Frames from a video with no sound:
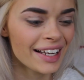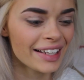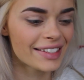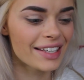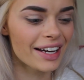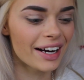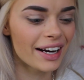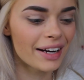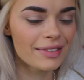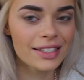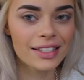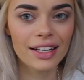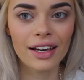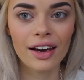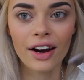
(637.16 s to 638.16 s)
So I'm
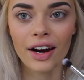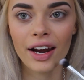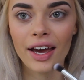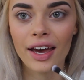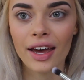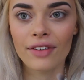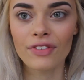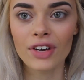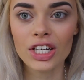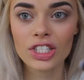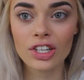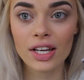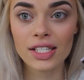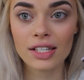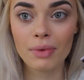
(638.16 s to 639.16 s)
just going to go and finish
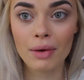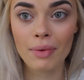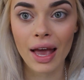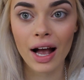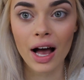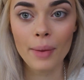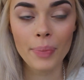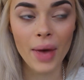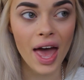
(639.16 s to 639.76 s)
the rest of my makeup